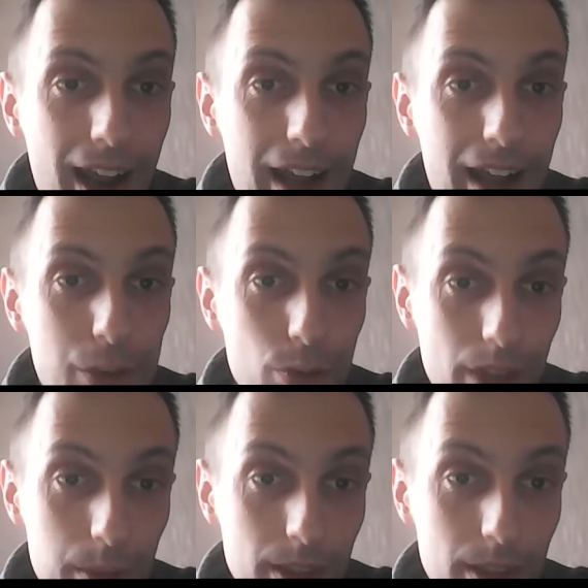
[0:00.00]
A
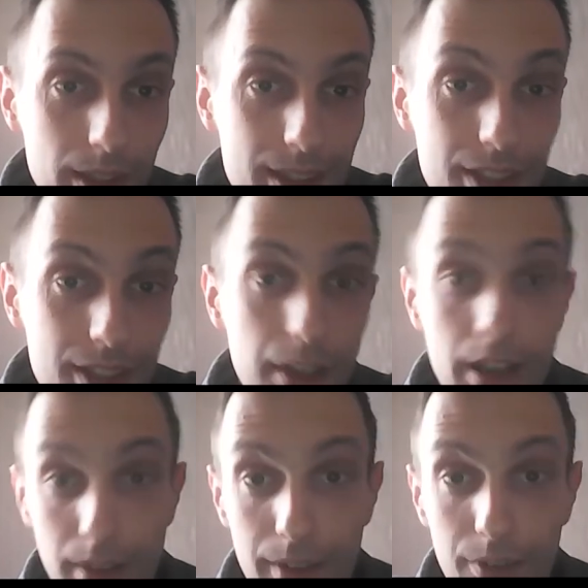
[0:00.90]
tournament is a
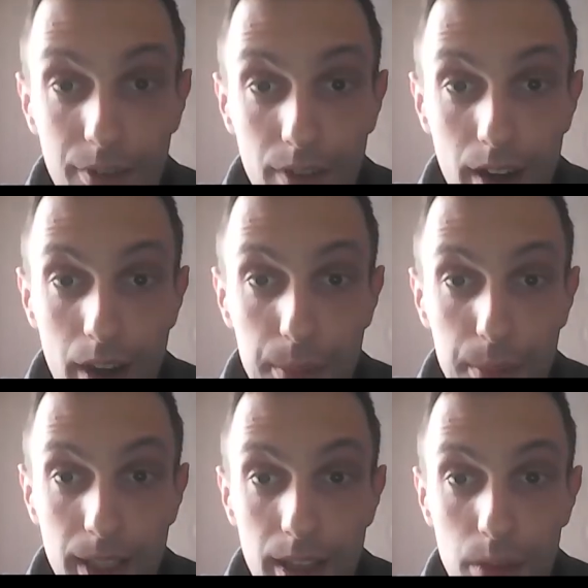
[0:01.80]
digraph
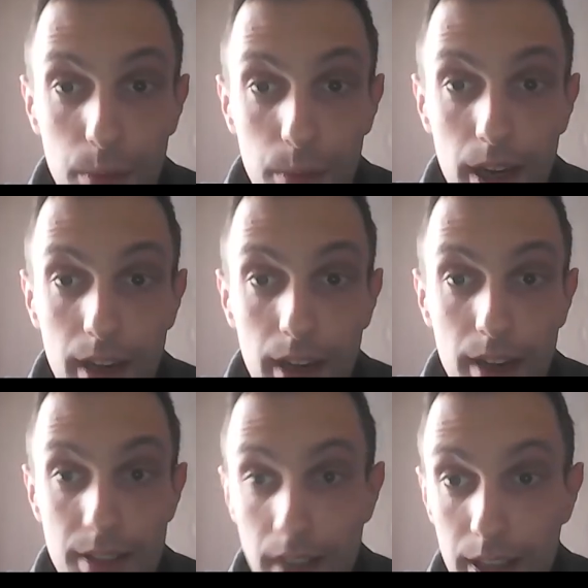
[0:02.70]
obtained by
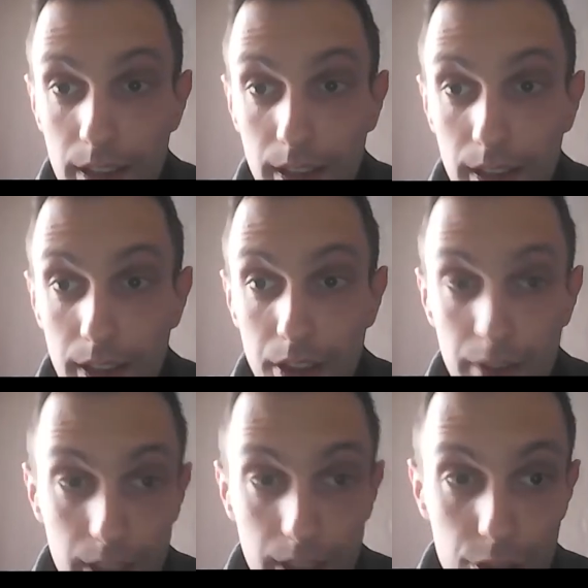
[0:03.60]
assigning a
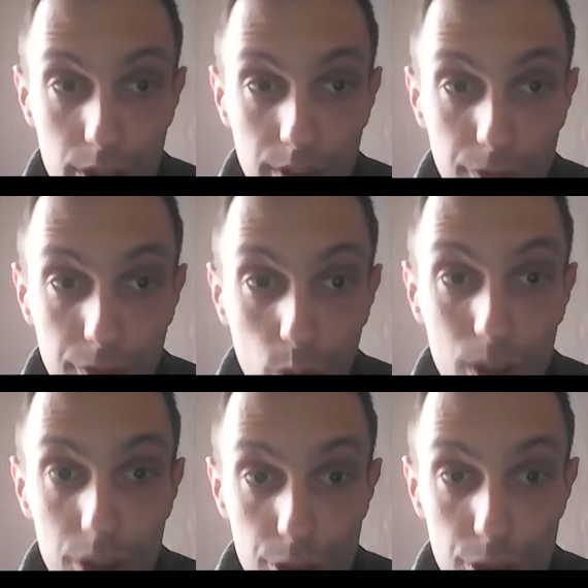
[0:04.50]
direction for
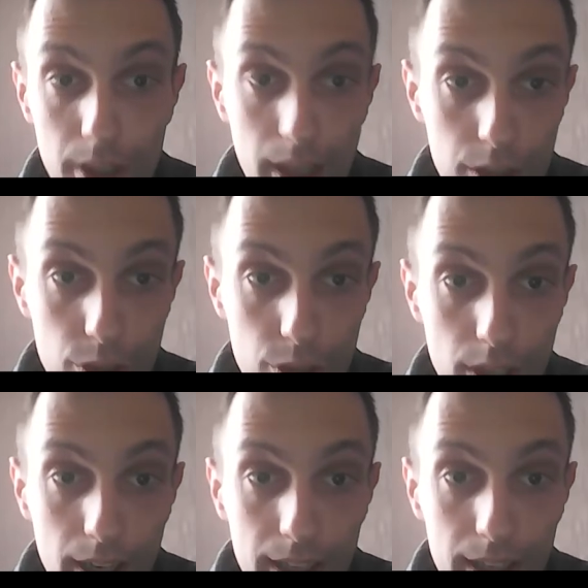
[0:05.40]
each edge
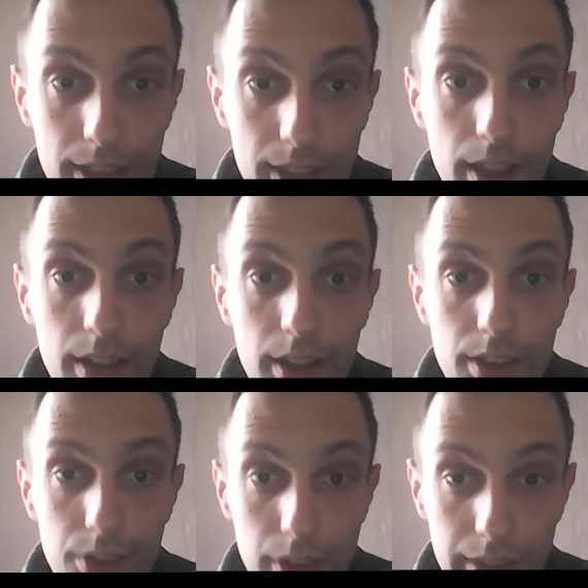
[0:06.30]
in an
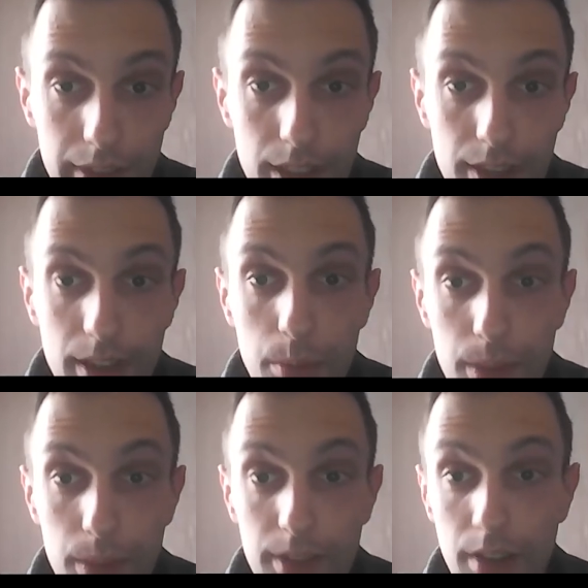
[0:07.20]
undirected
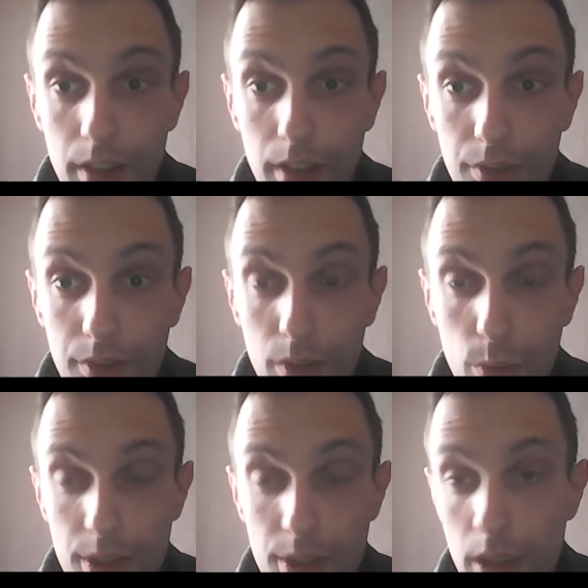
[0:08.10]
complete graph
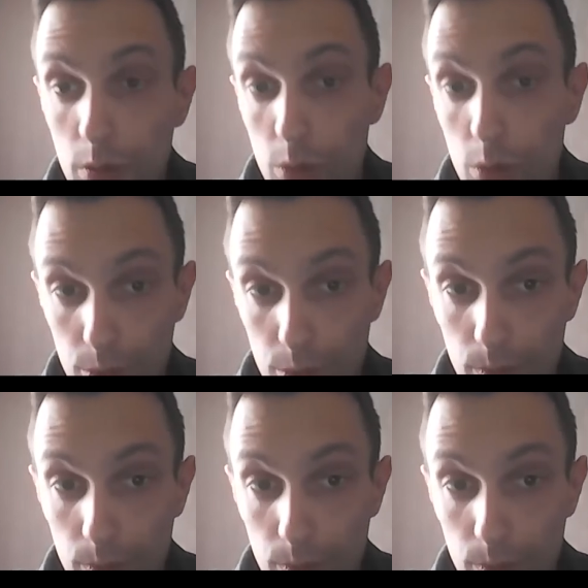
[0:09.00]
without loops.